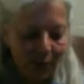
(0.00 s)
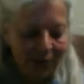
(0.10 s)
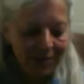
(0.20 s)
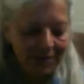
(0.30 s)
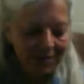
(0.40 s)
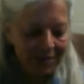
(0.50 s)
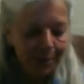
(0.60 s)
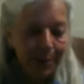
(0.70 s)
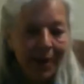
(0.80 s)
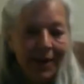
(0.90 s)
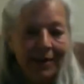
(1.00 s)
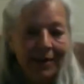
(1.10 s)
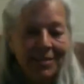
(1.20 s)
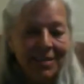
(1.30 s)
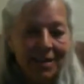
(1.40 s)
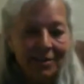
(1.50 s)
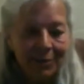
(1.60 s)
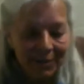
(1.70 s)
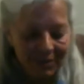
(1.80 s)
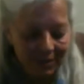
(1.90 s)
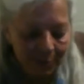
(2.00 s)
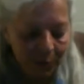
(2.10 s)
what it does to the body. I have a son who's in the